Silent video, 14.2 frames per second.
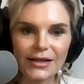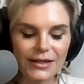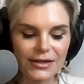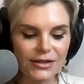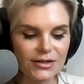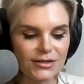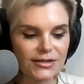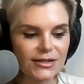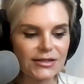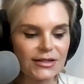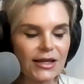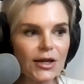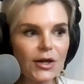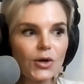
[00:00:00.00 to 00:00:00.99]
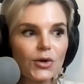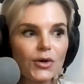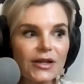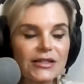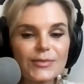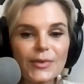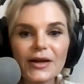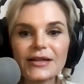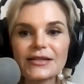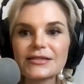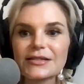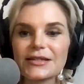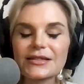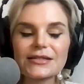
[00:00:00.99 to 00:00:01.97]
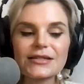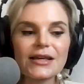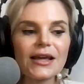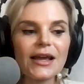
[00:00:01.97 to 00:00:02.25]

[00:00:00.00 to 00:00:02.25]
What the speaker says: Like there's these good experiences